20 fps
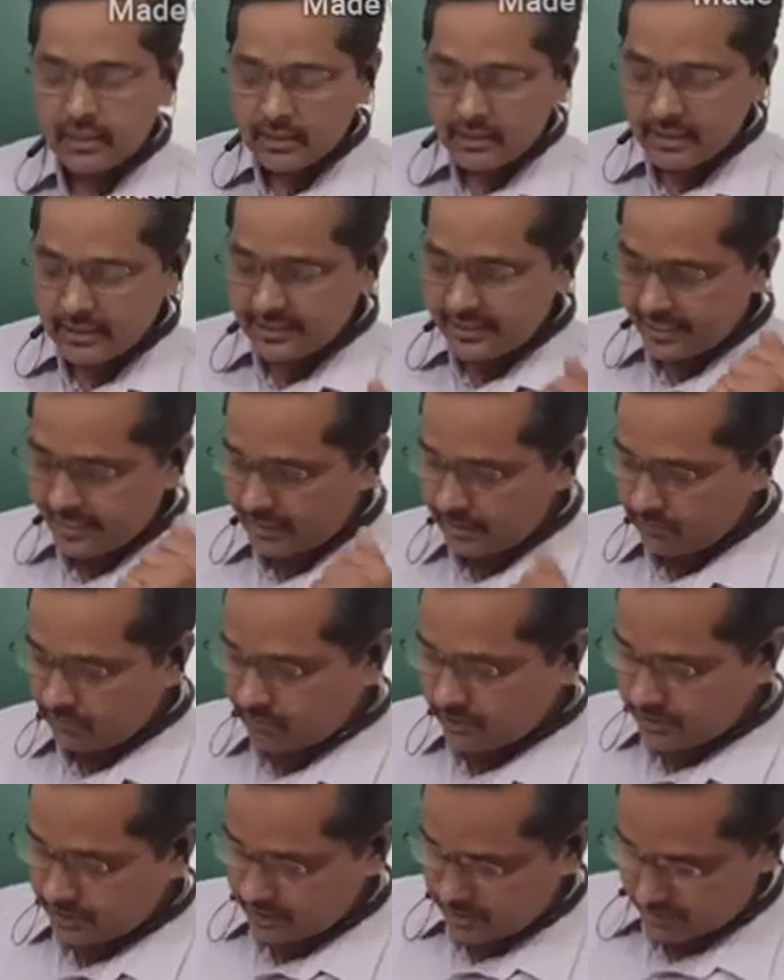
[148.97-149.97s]
The second
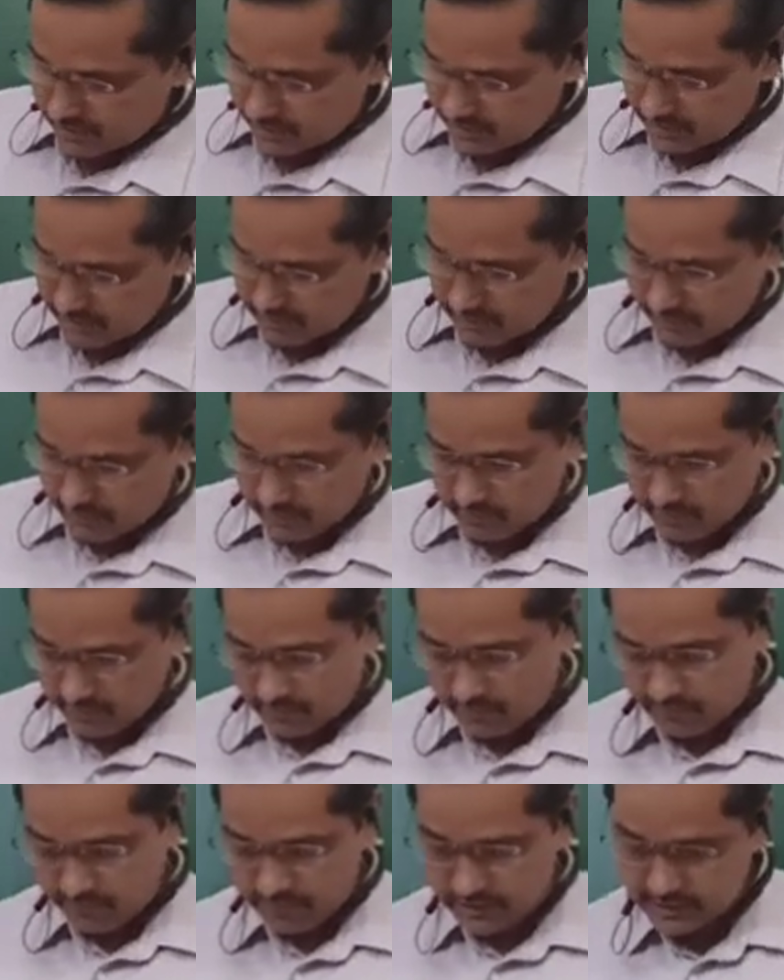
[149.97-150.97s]
question
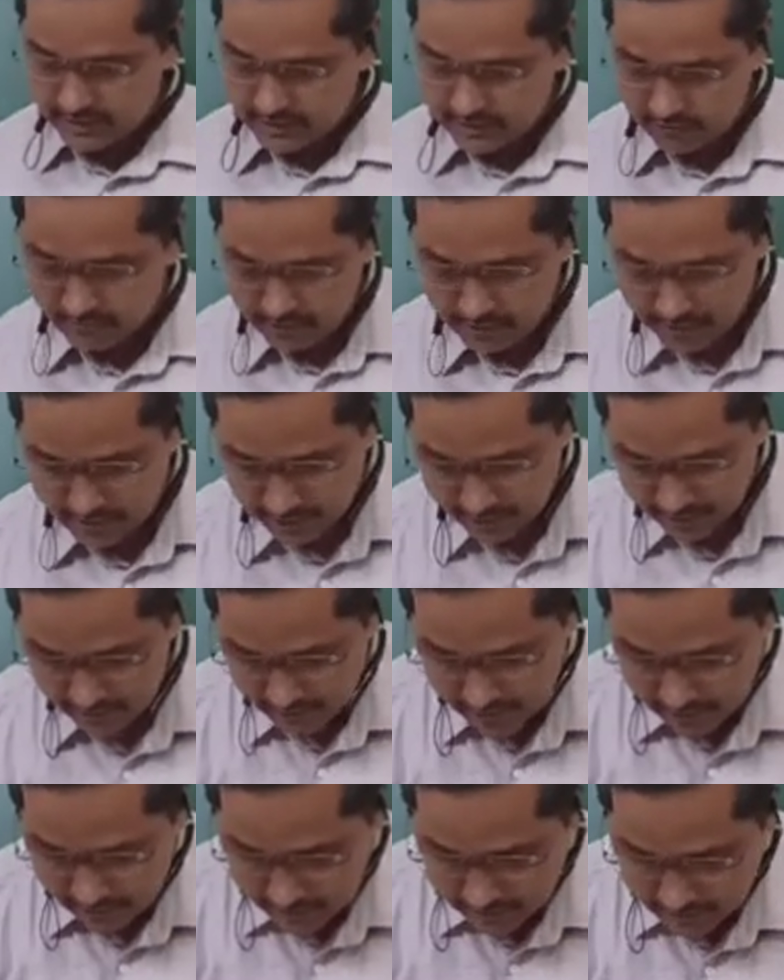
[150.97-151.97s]
which is given
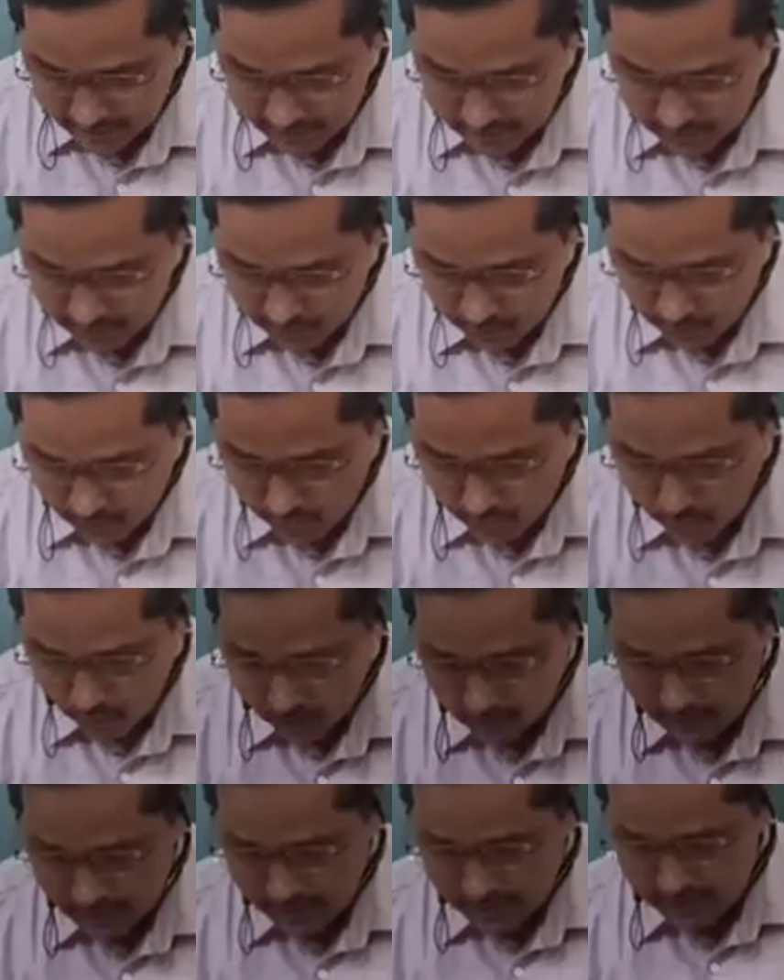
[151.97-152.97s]
here, that is
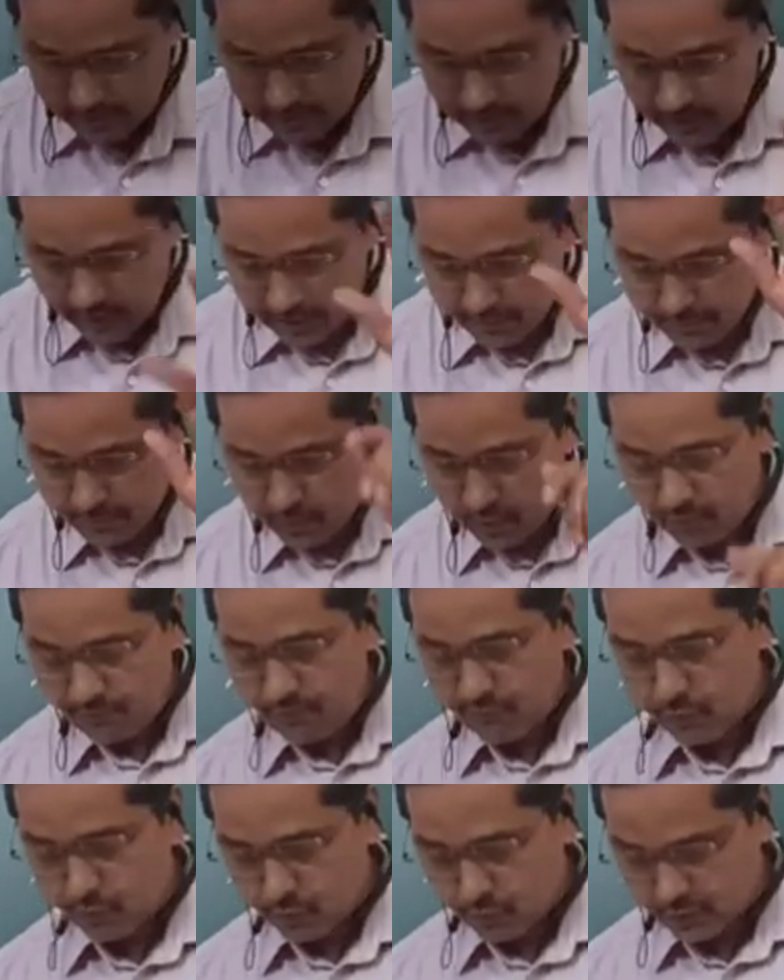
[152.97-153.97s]
what are the types
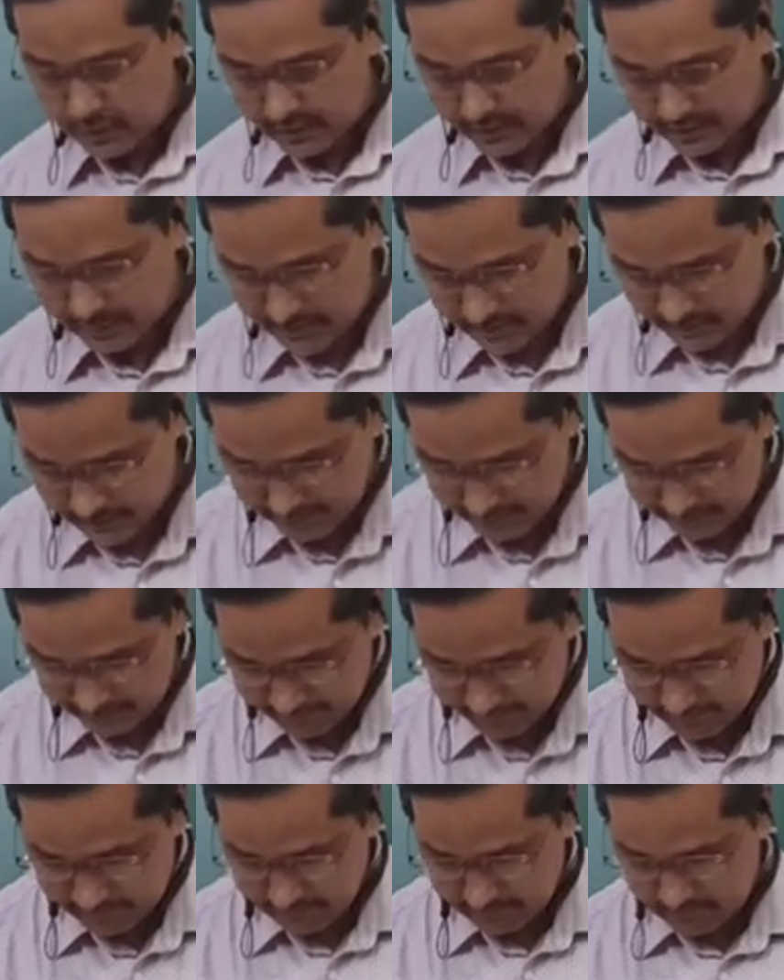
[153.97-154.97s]
of forces
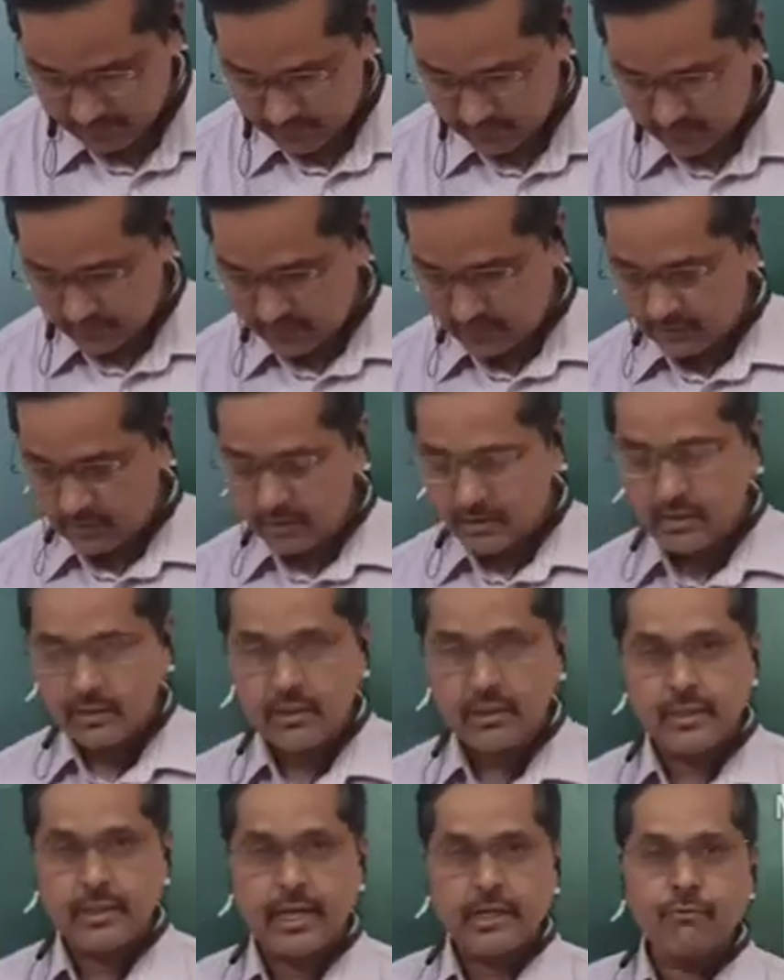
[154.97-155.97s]

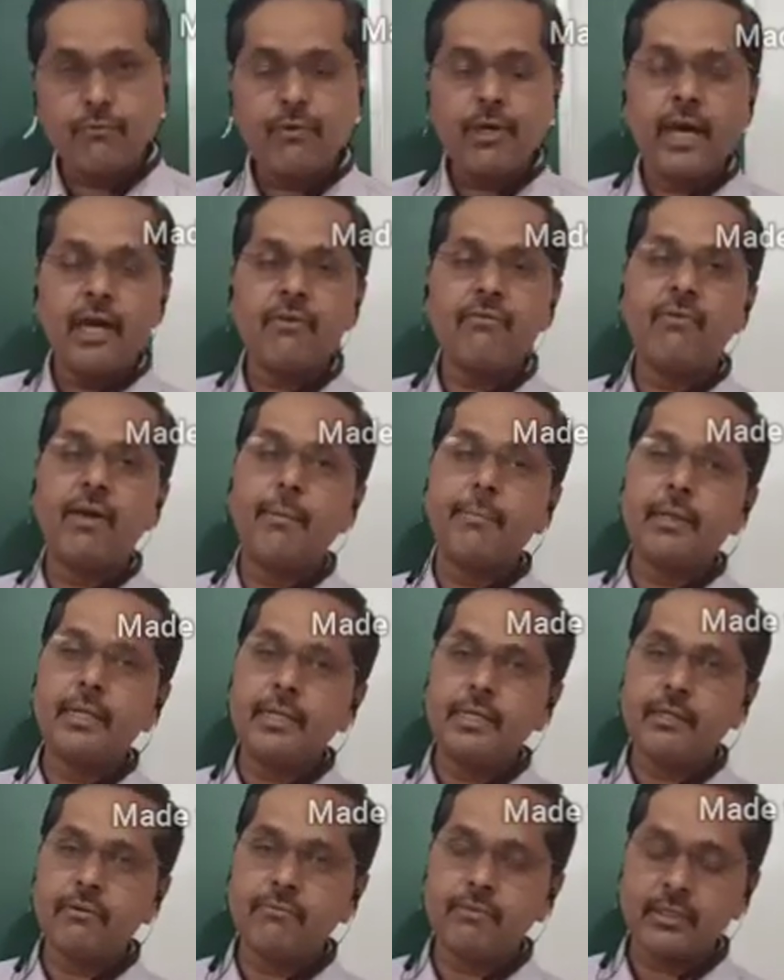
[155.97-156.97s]
that we are
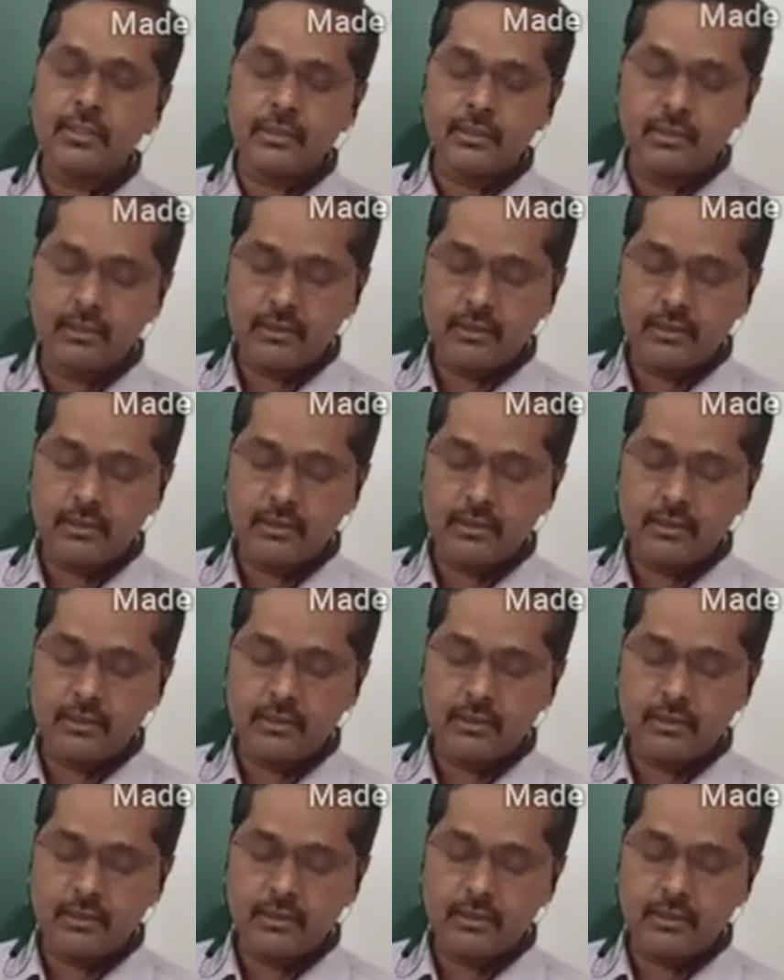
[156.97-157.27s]
familiar with?